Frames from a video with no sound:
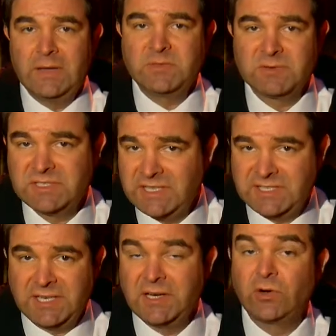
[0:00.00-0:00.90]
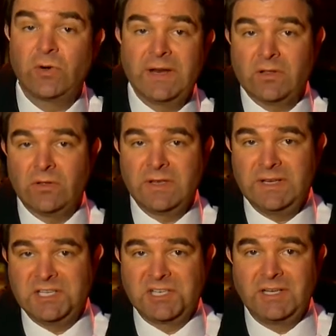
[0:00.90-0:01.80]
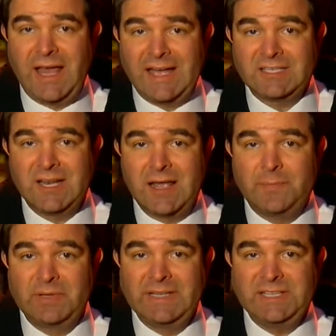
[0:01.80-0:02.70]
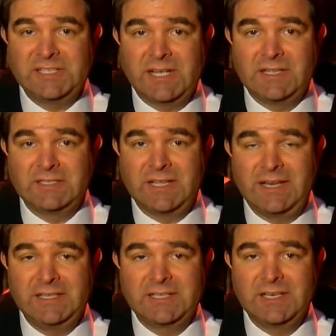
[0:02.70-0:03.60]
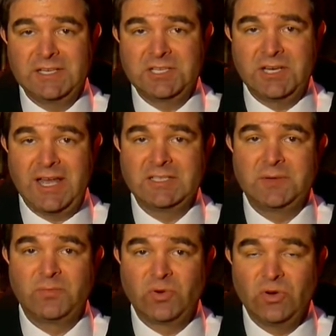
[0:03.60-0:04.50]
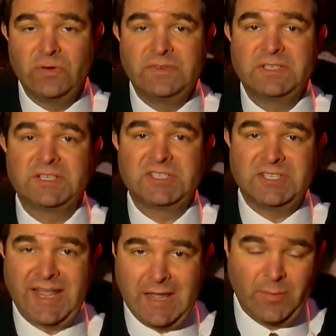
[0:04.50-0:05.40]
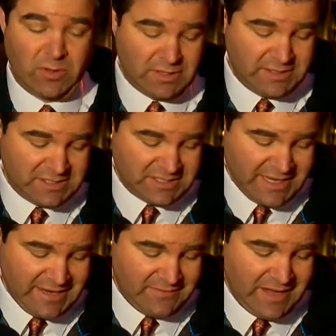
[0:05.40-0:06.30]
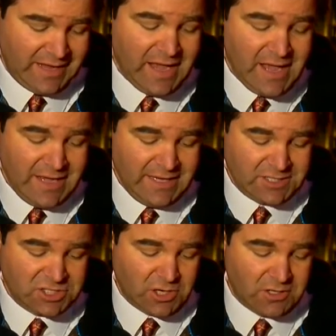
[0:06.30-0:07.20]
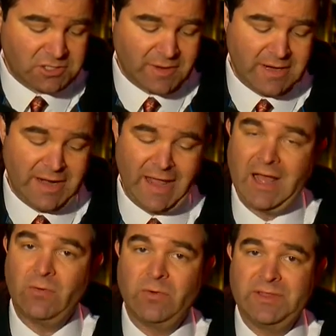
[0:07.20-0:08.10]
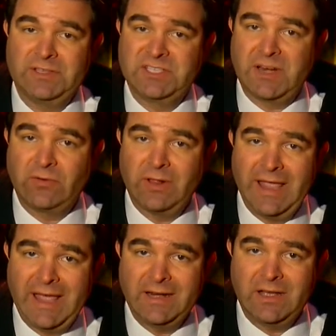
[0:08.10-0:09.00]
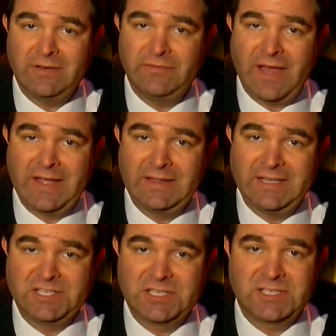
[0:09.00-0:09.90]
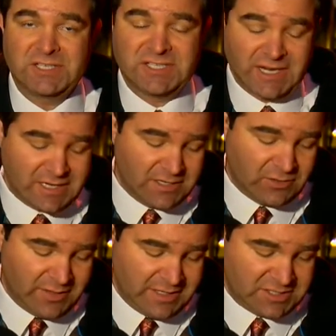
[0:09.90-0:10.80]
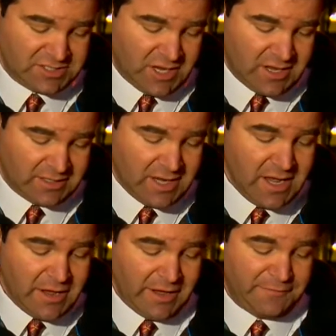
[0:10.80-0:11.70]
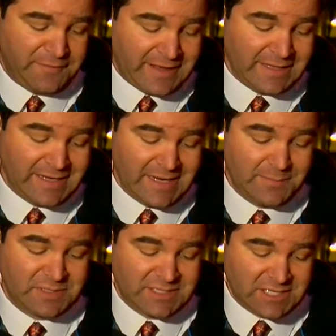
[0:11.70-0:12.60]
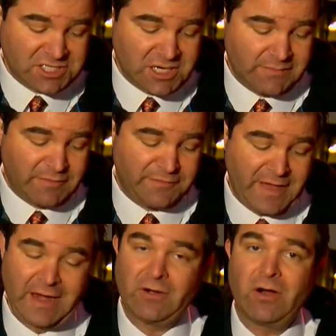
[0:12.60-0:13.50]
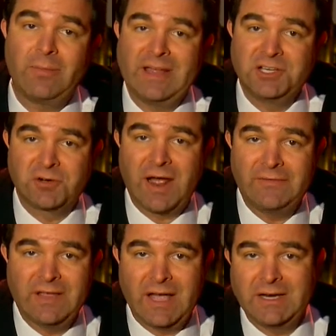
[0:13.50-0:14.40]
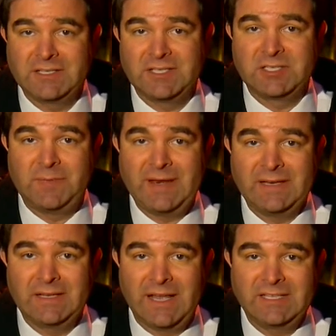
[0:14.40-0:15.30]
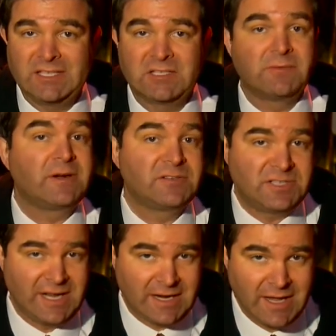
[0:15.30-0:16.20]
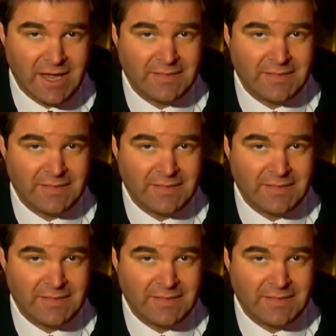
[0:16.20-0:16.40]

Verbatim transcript: Gibbs was listed in critical condition last night. Police tell us that his condition has improved to stable this evening. He is charged right now with several handgun violations, second degree assault, a felon in possession of a firearm, and driving on a suspended license. We understand